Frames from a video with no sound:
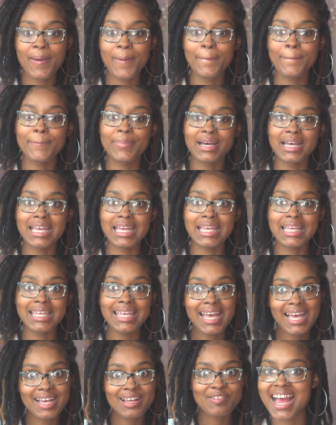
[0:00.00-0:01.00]
But
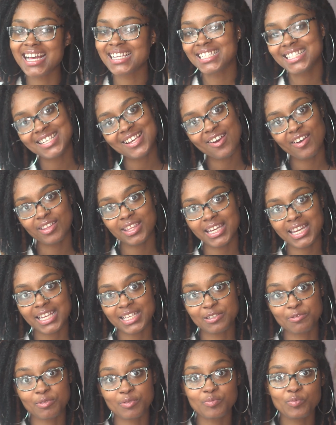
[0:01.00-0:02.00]
yeah, I'll see y'all in the
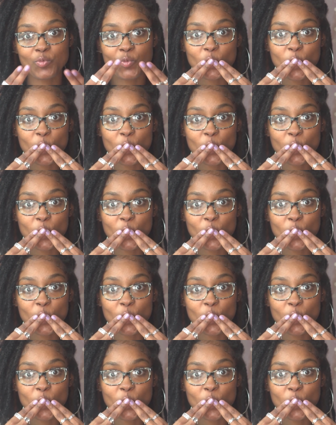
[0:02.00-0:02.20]
next one.